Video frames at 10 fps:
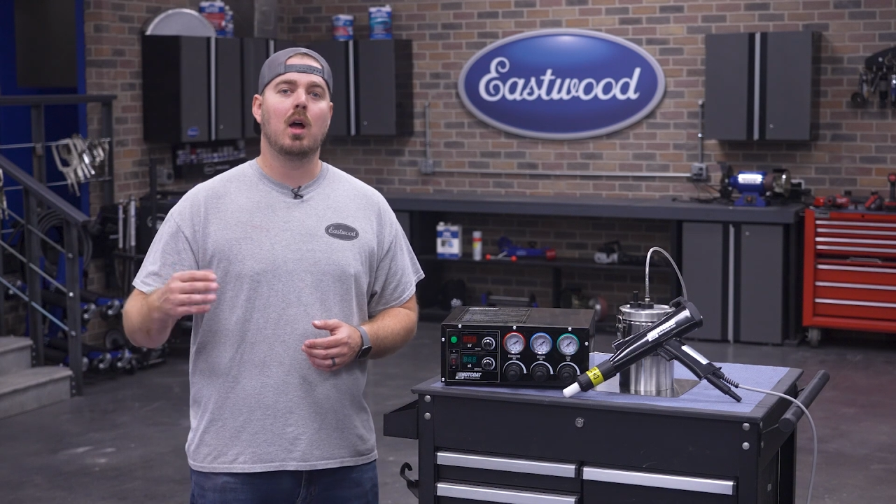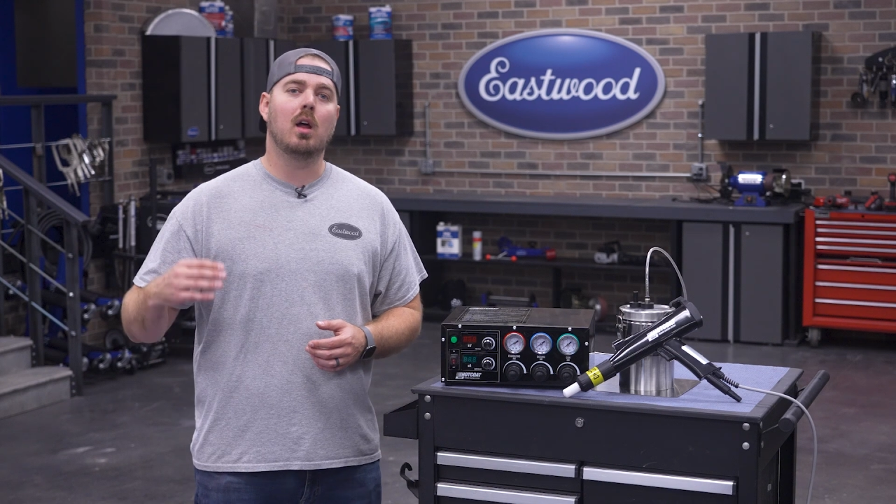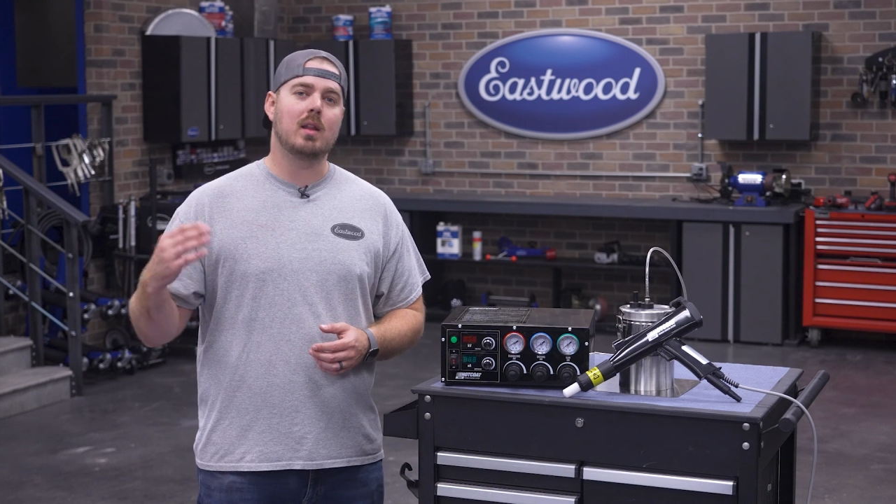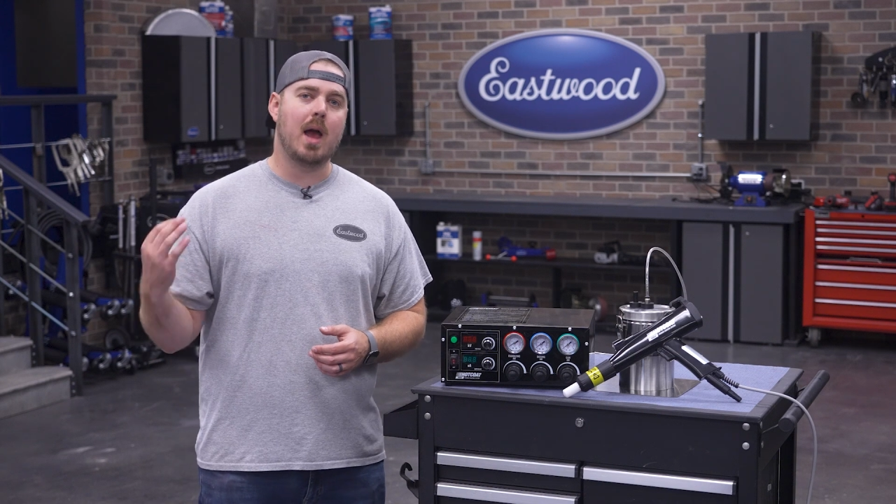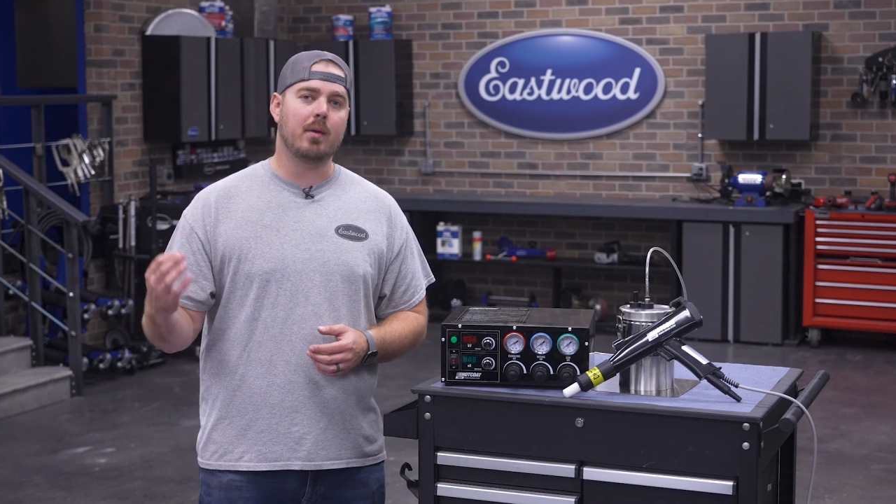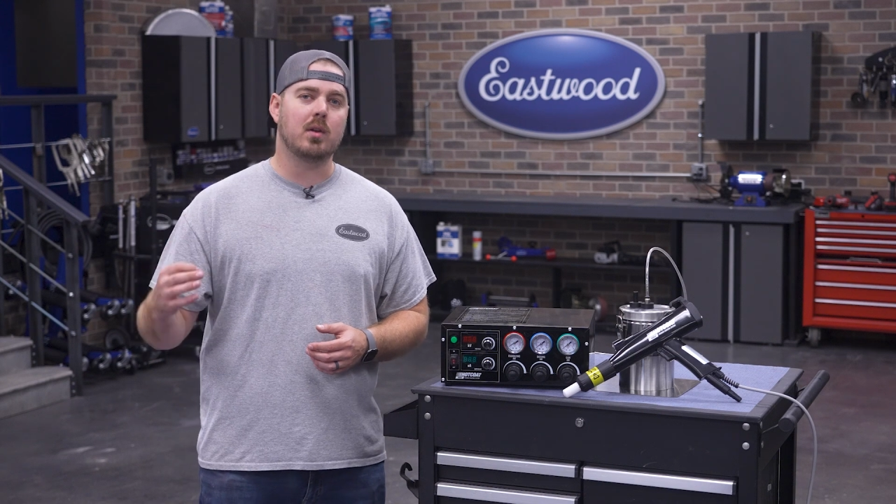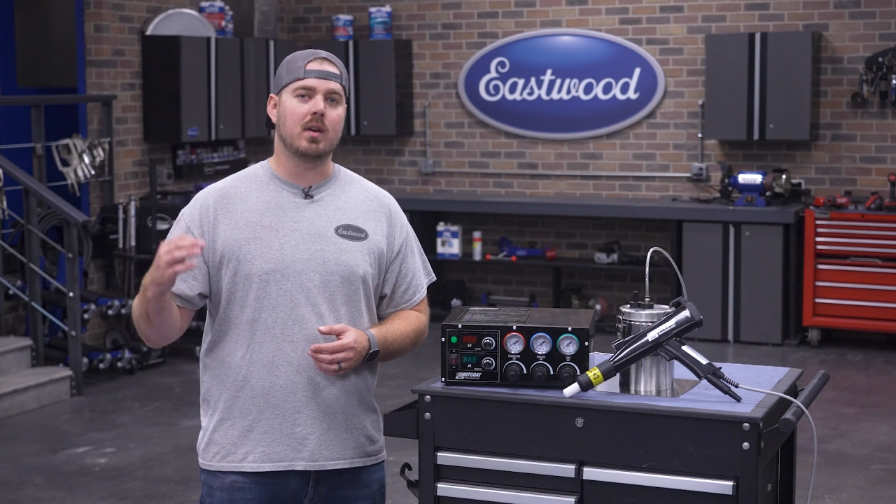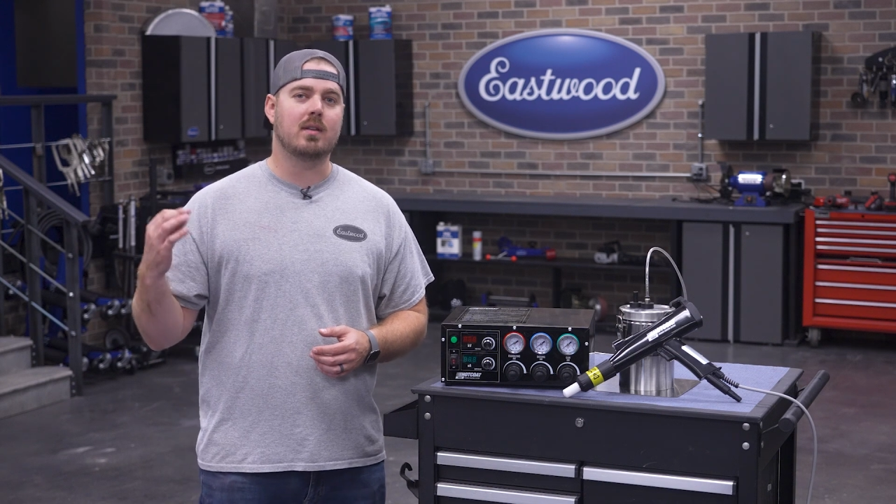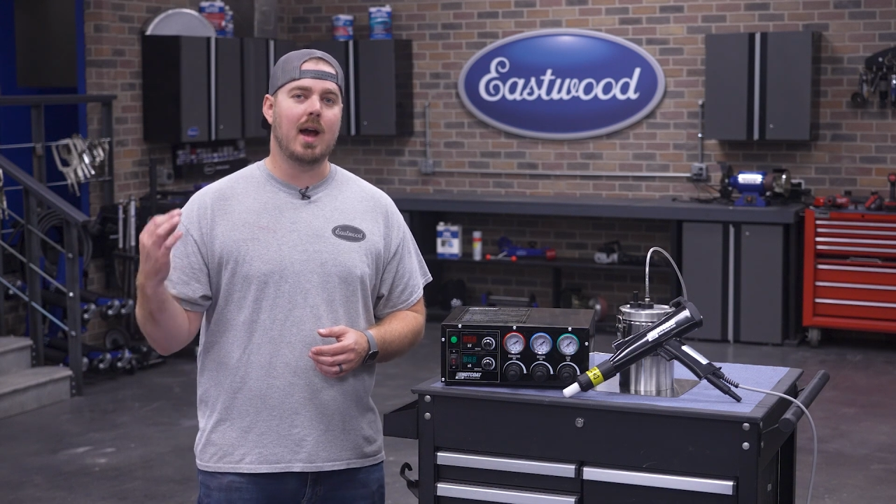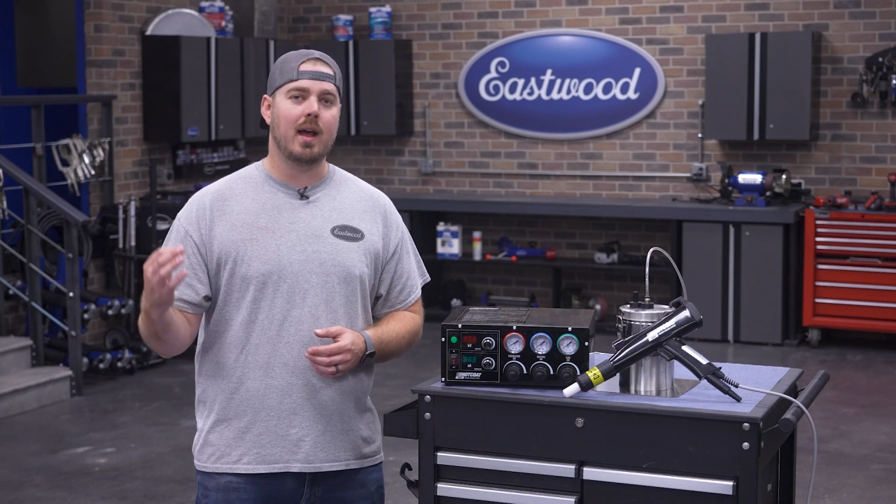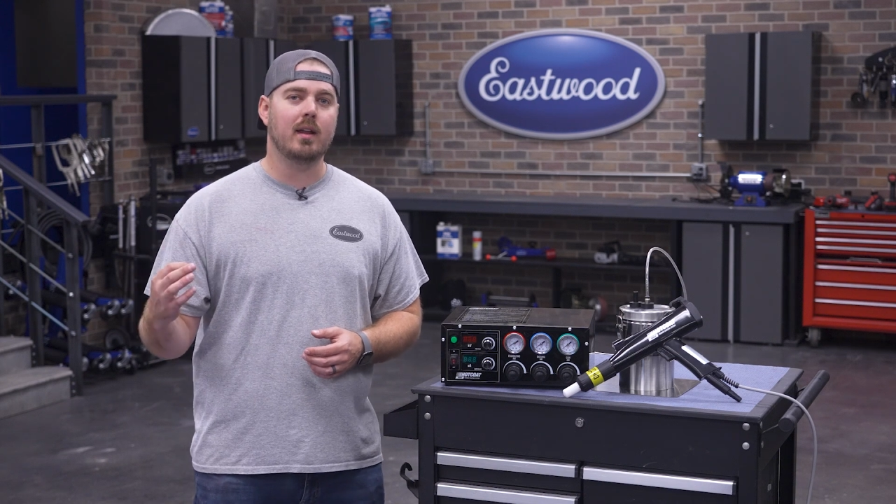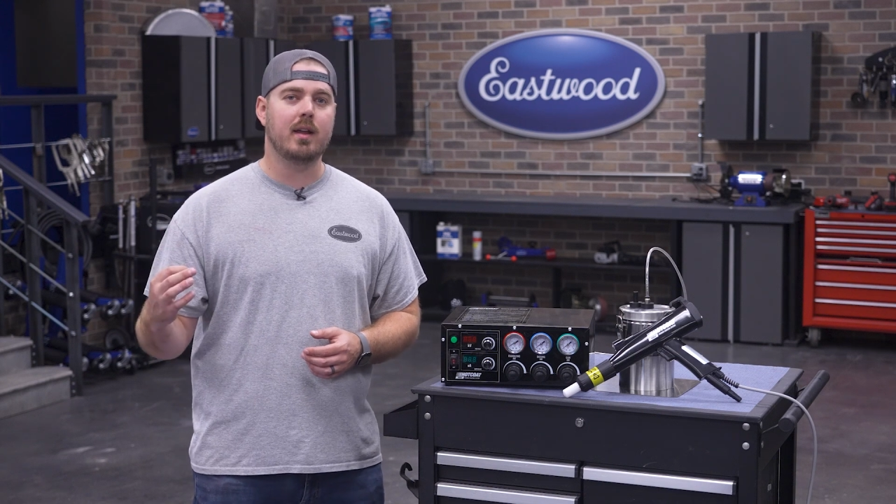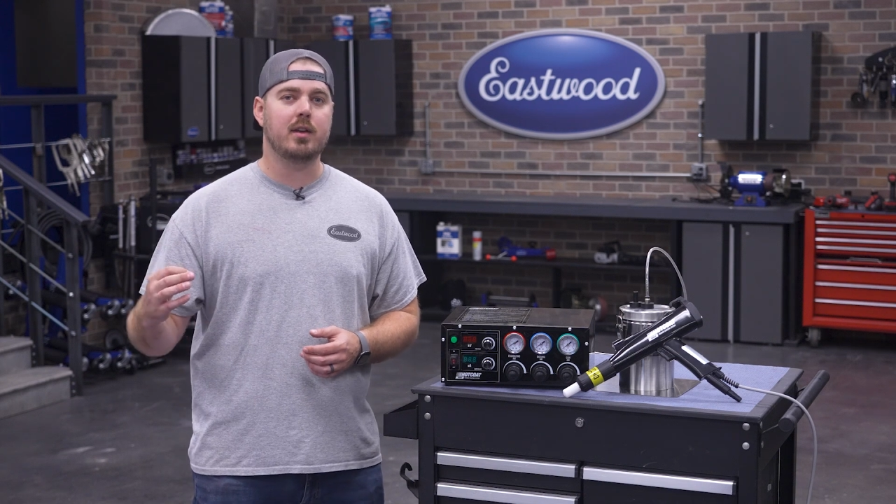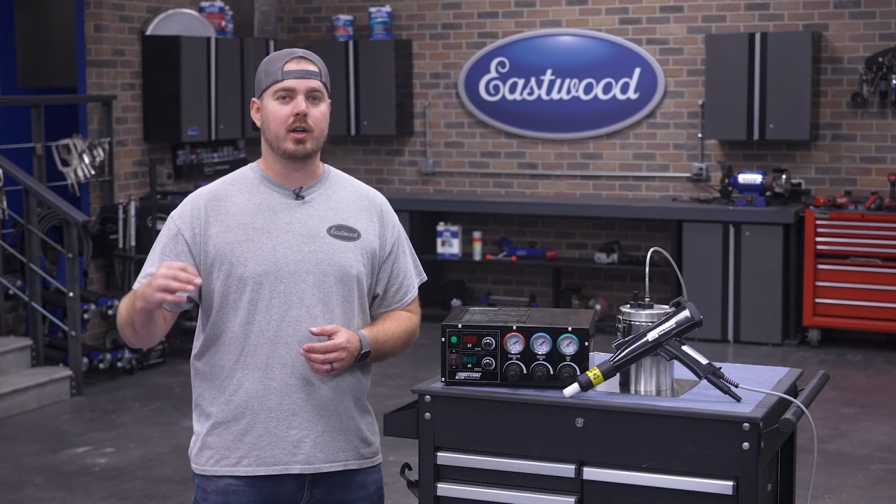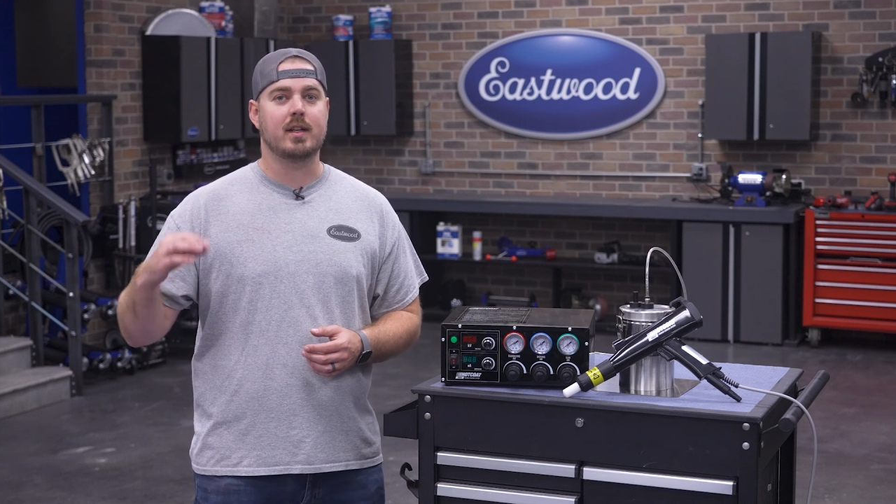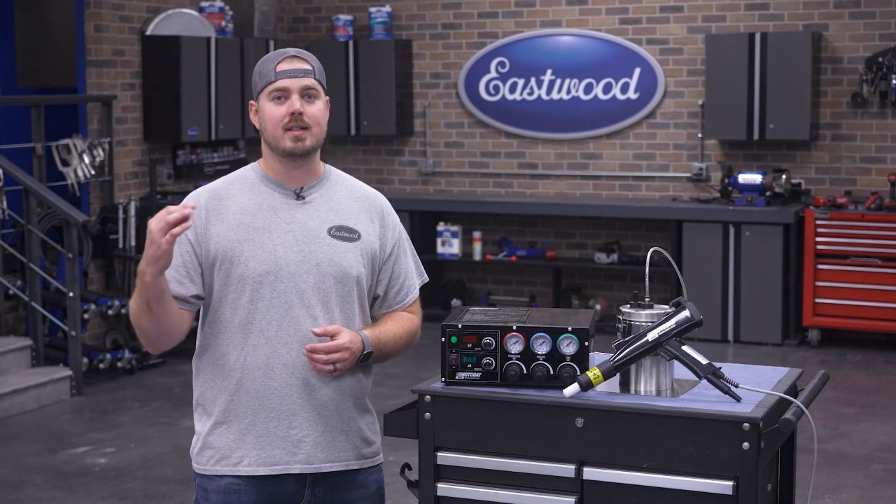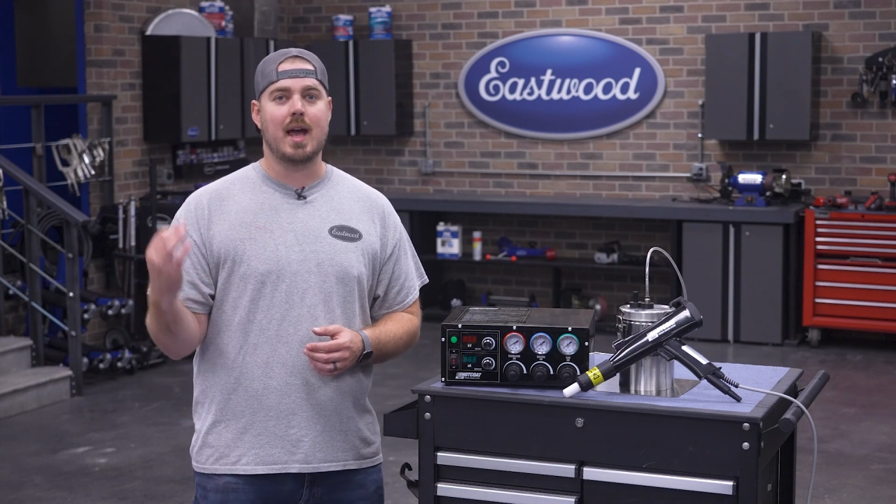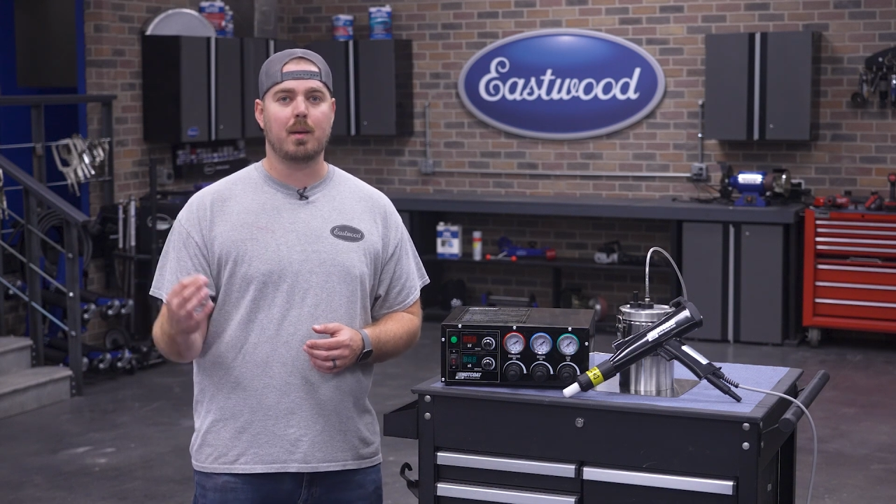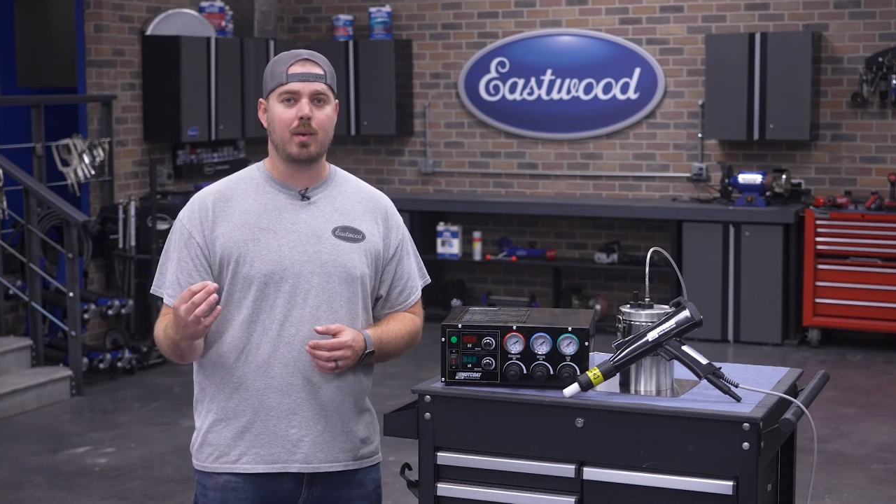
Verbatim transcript: allowing you to dial in your exact